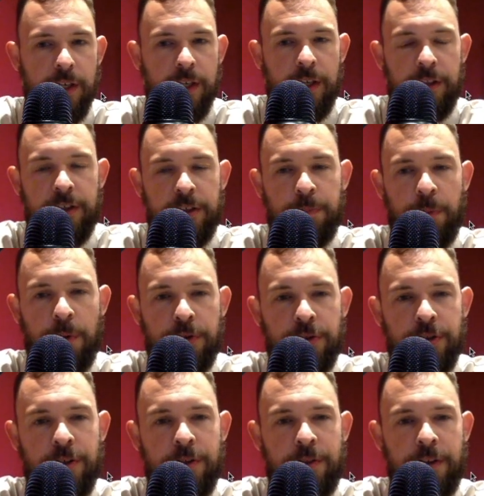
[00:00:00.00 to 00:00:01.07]
this
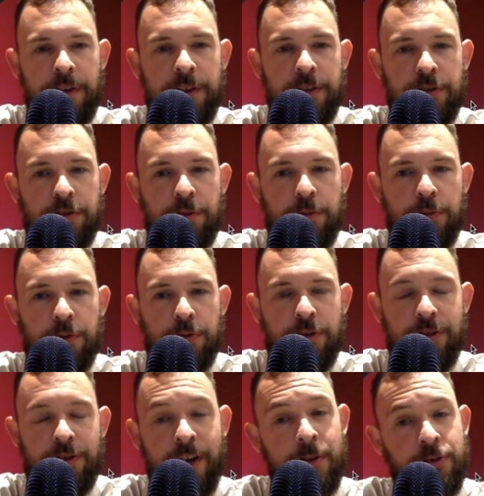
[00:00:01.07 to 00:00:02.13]
person thinks crypto is a scam.